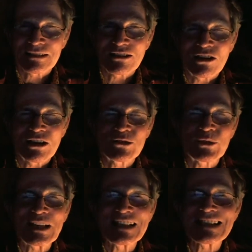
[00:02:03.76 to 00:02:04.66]
and all our
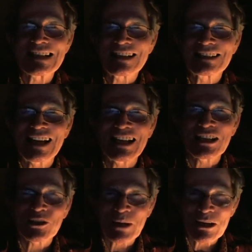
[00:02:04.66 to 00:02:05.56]
friends start
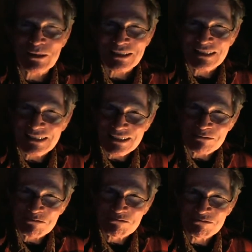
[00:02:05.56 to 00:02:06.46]
dying around us.